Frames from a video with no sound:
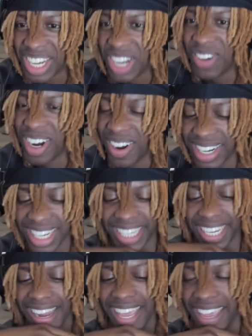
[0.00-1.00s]
Where would this
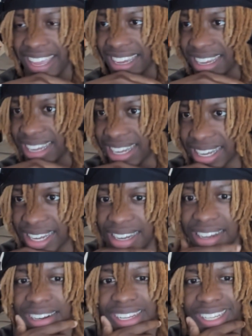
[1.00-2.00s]
shot at?
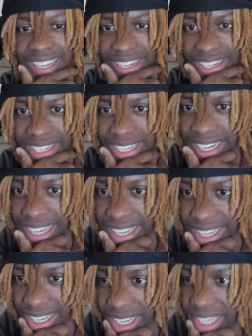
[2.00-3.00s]
This is
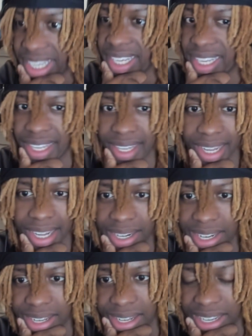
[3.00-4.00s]
like, I don't
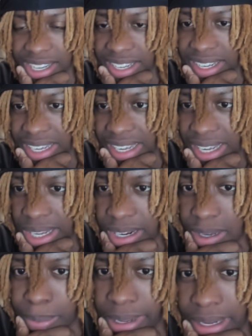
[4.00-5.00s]
know,
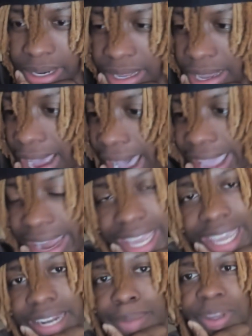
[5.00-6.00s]
man. I gotta
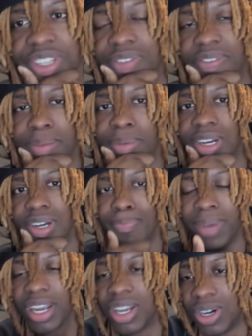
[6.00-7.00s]
get in the music of it, bro.
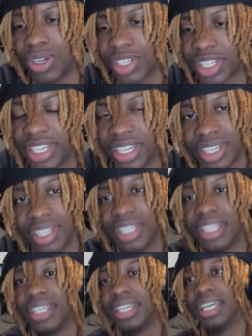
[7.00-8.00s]
My goal still,
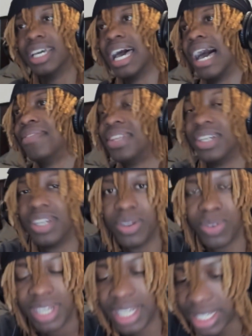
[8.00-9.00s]
after it
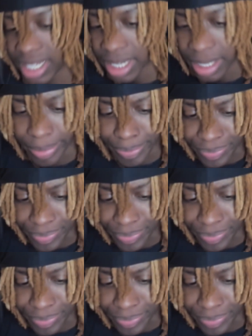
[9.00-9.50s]
was, I